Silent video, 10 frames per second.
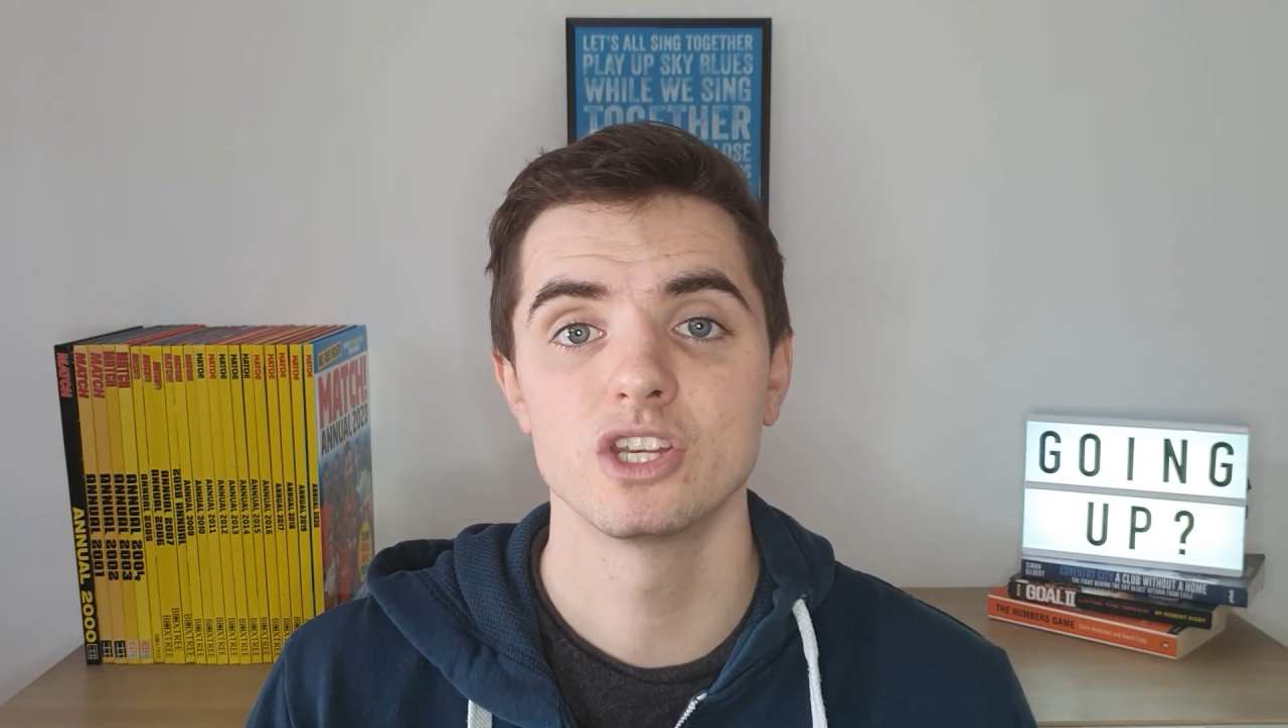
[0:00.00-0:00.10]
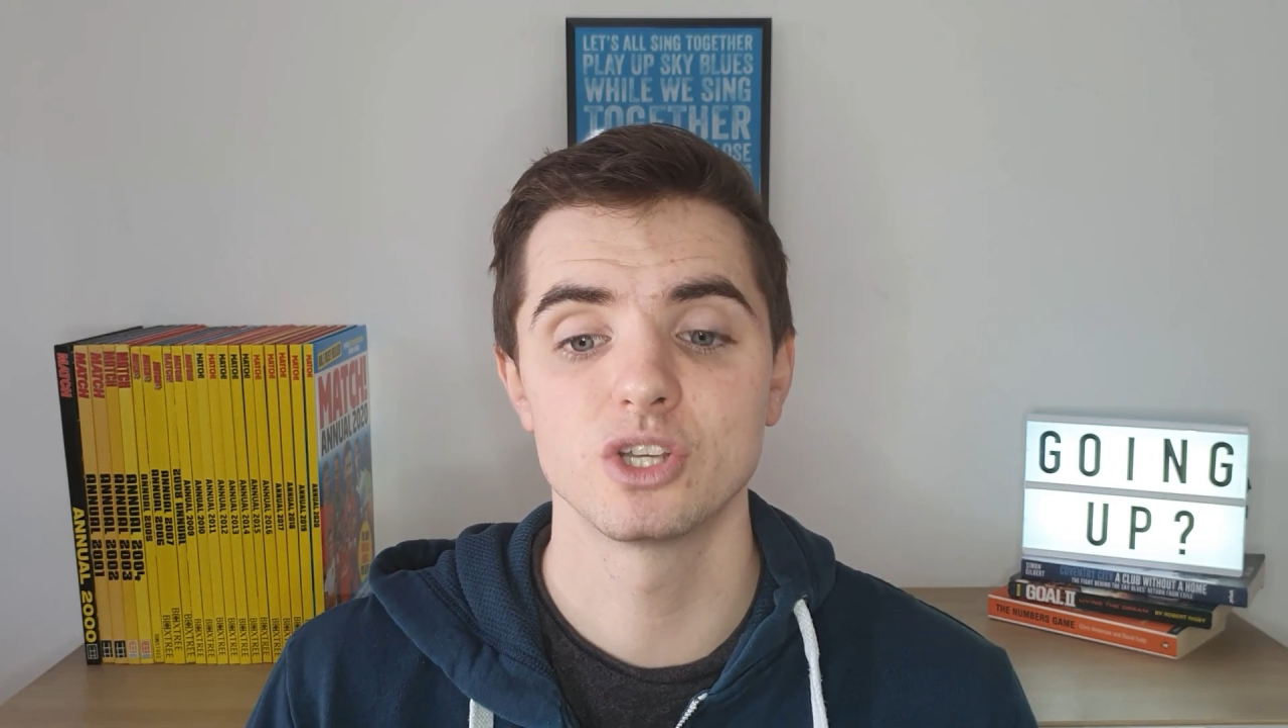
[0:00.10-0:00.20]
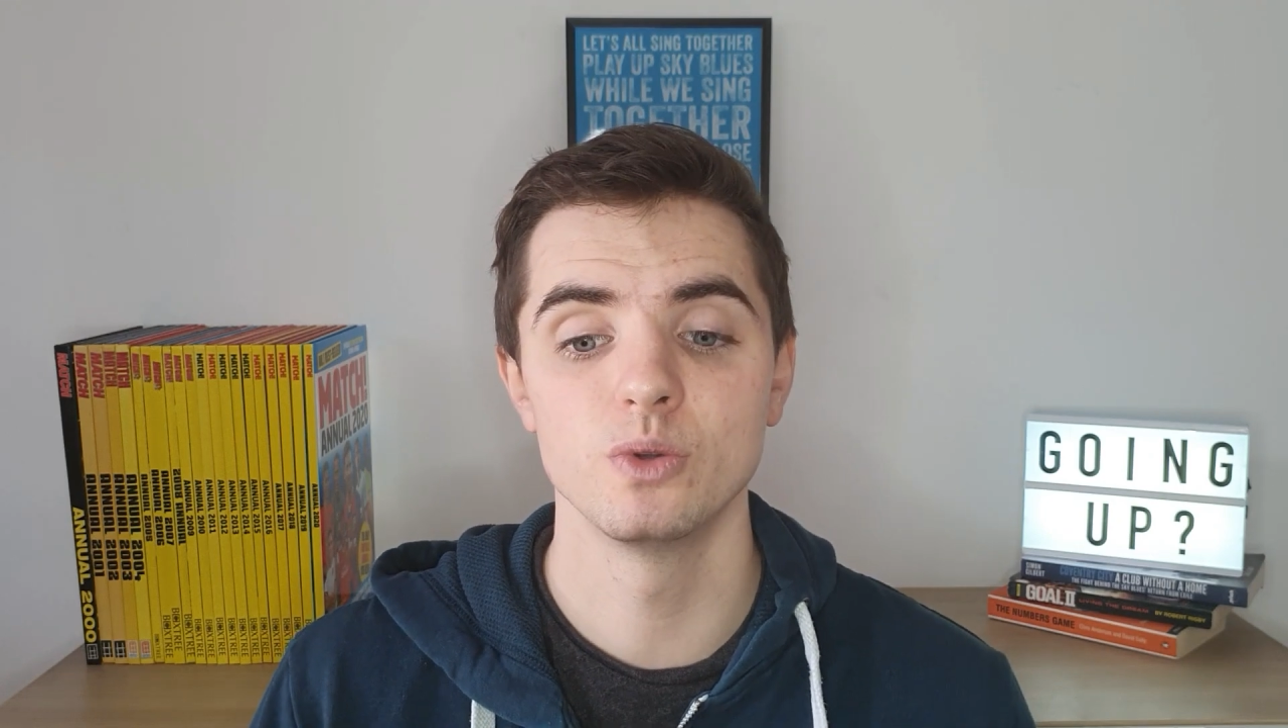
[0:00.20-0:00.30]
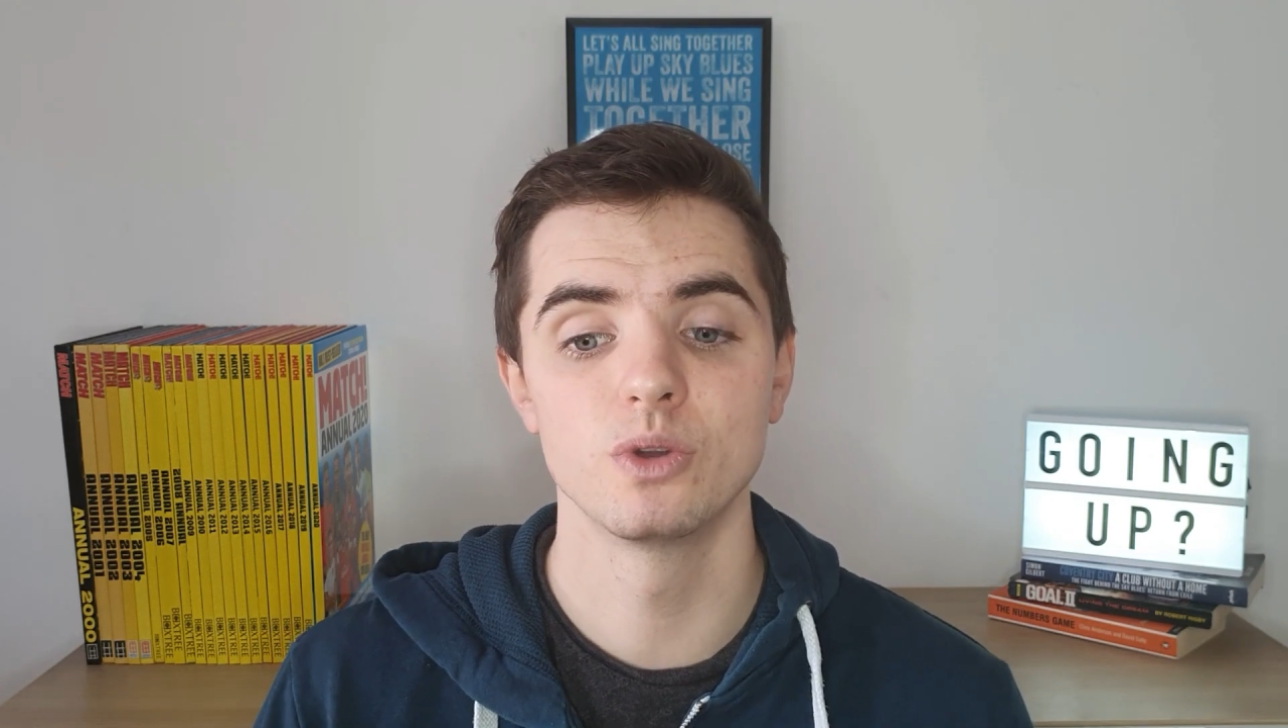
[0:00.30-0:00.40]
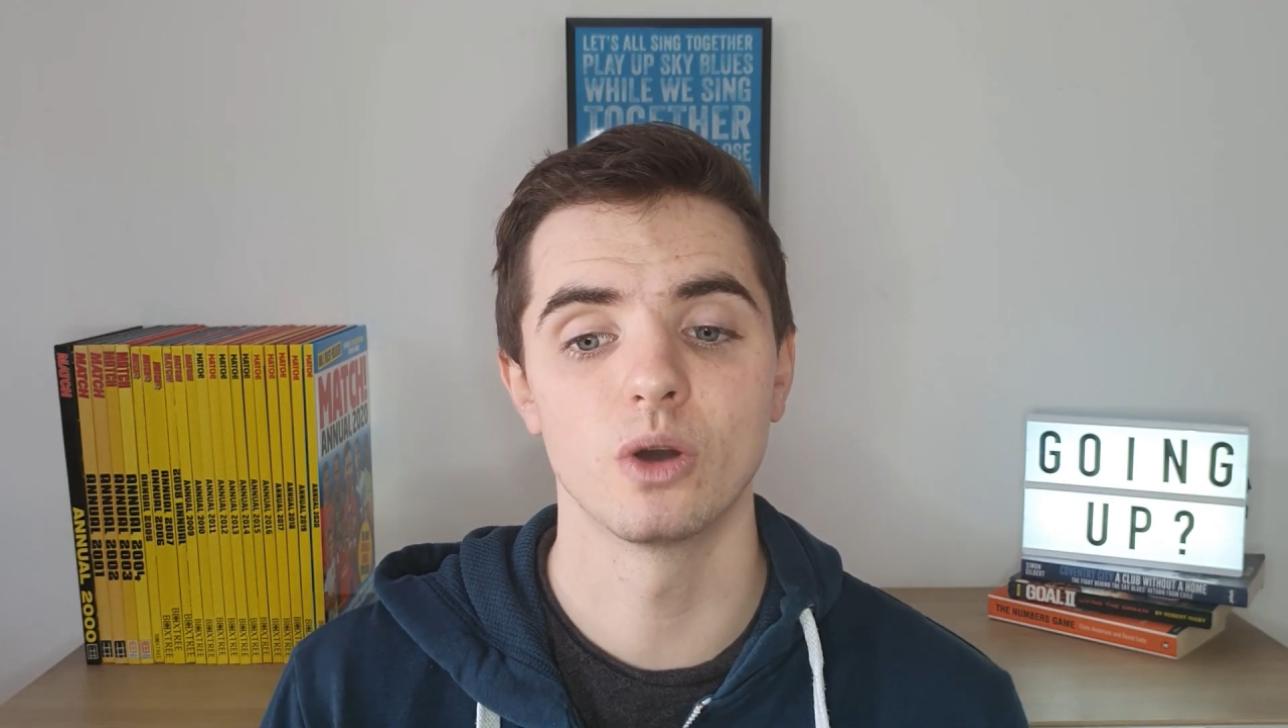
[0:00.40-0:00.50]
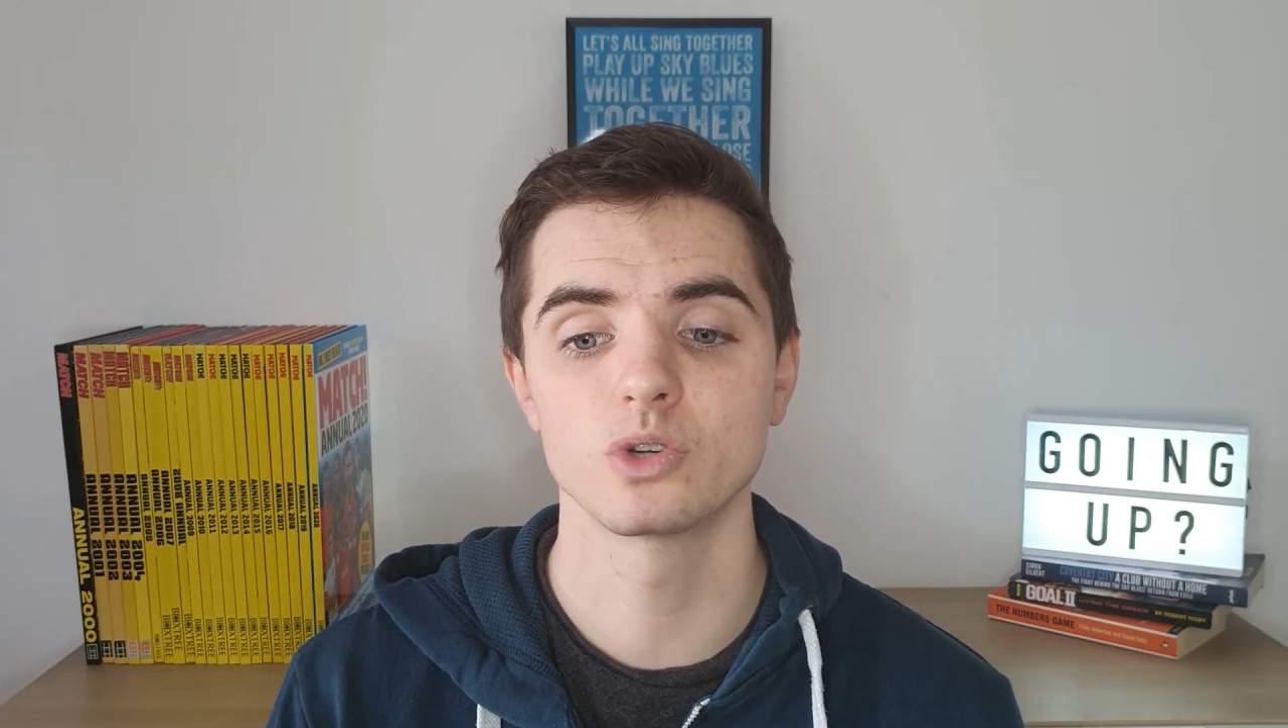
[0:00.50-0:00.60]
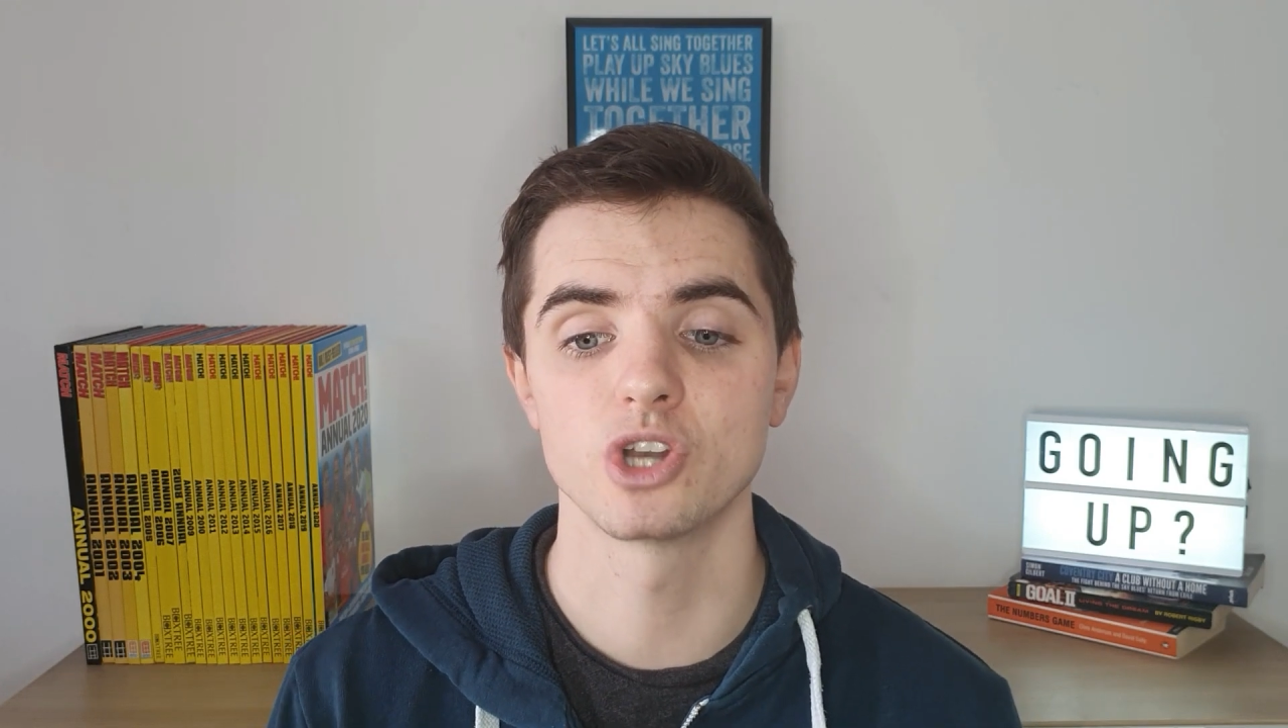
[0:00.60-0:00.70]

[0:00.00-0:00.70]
2 goals.